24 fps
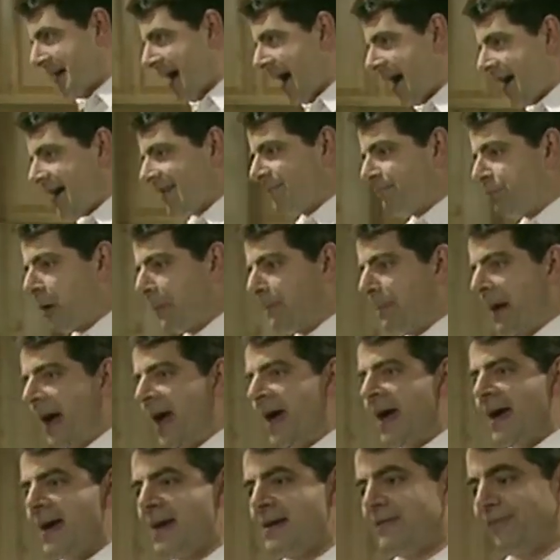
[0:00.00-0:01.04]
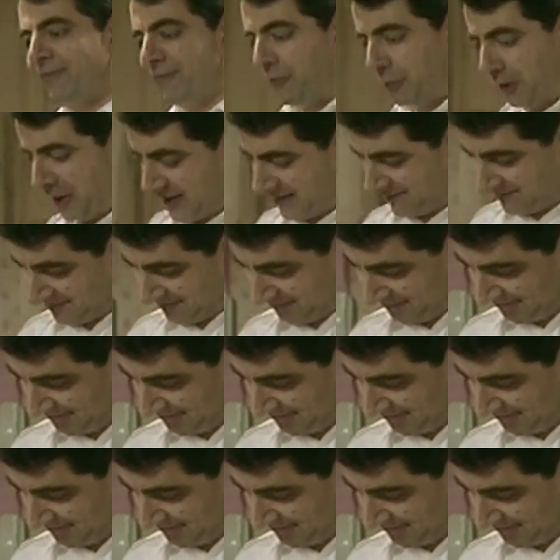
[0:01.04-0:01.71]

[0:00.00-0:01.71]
I have prepared fully.